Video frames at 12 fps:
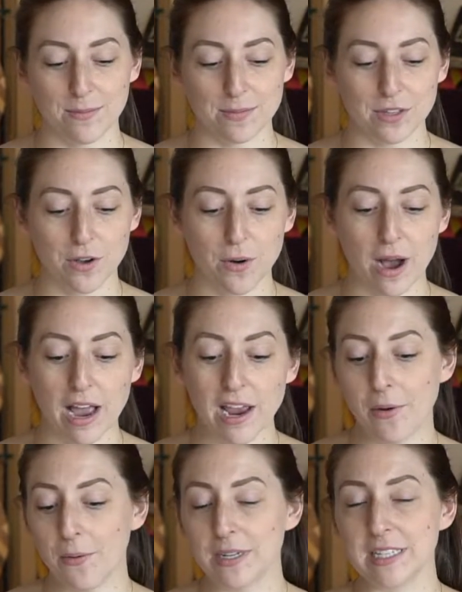So
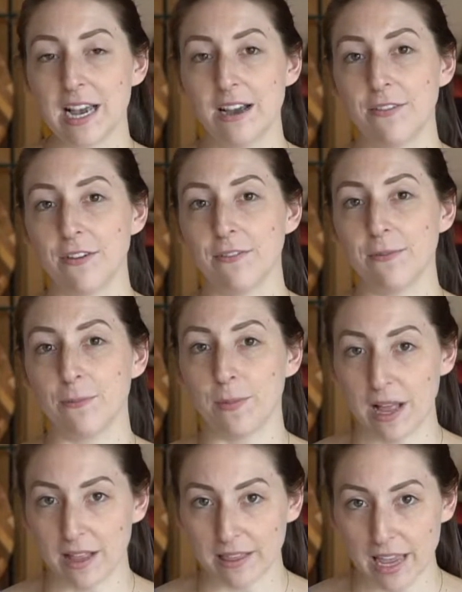I always have a
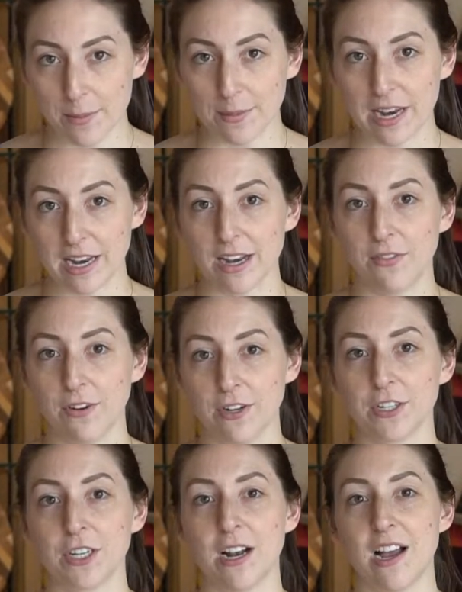laminated
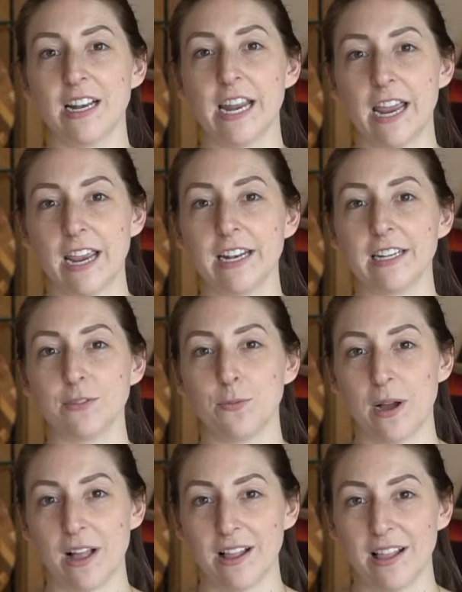version on hand as
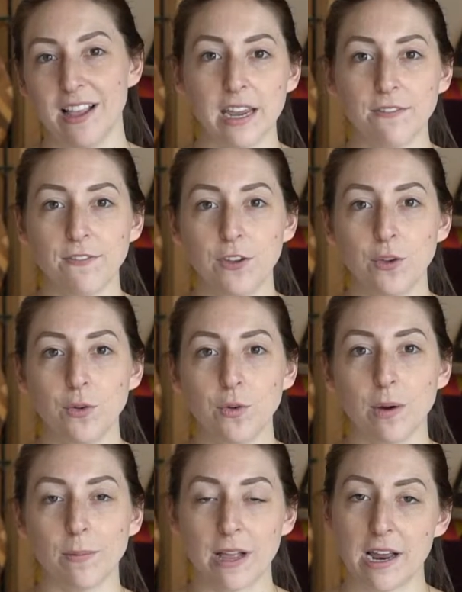well. If you
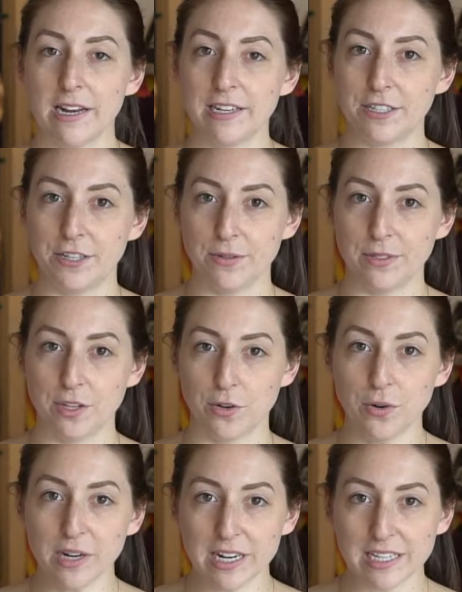are planning to use the
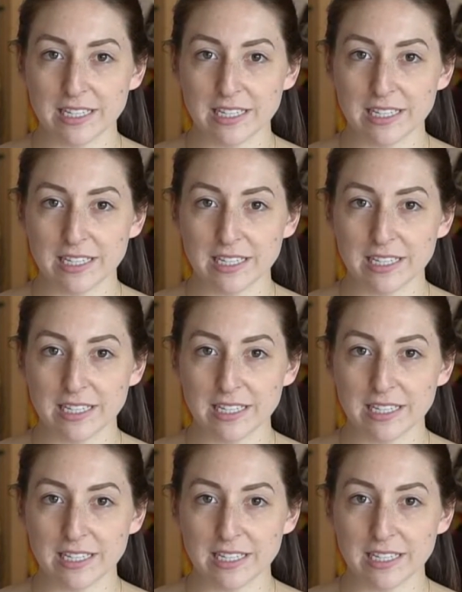gridding